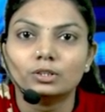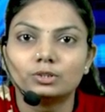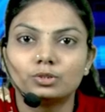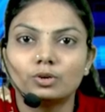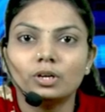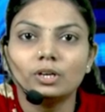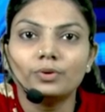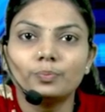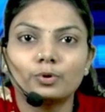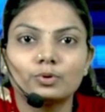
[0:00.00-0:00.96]
So if
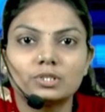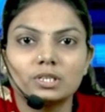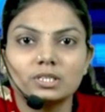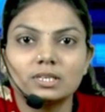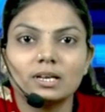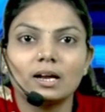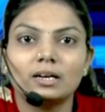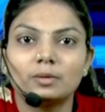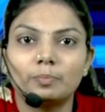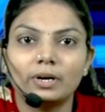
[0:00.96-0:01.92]
a processor are
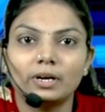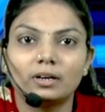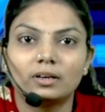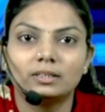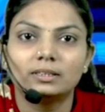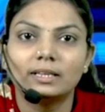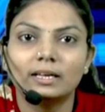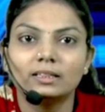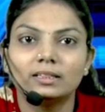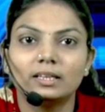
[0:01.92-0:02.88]
dependent,
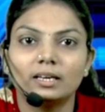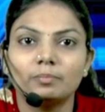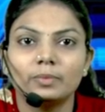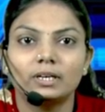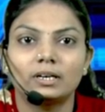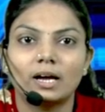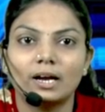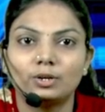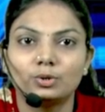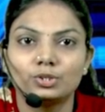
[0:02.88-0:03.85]
then they may
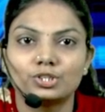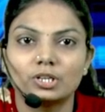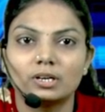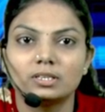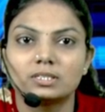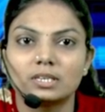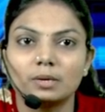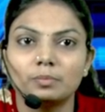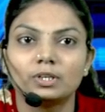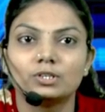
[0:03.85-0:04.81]
try to share
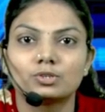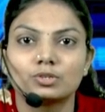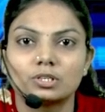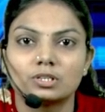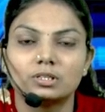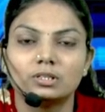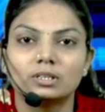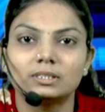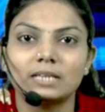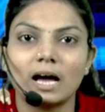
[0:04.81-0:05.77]
same resources.
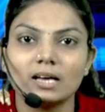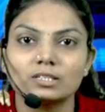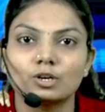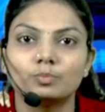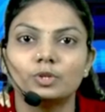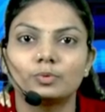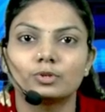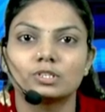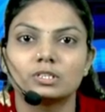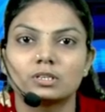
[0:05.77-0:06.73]
The stacks of the
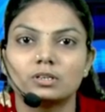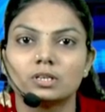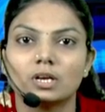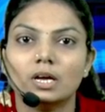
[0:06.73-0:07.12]
processors